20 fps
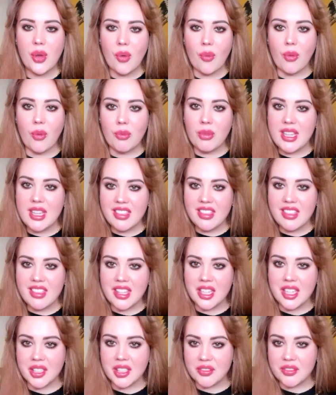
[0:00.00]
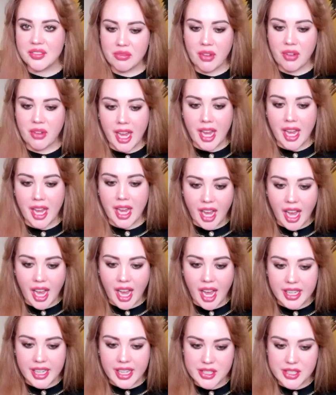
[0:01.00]
When we think of divine
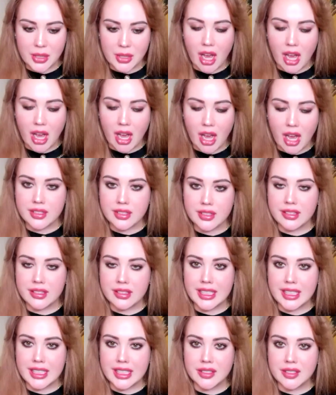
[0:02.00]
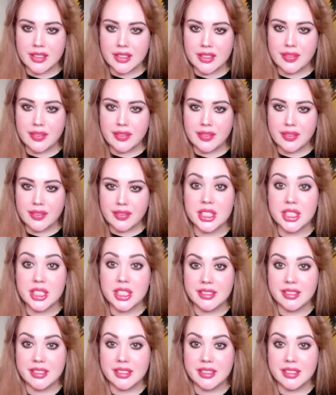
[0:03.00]
guidance, we often think of intuition.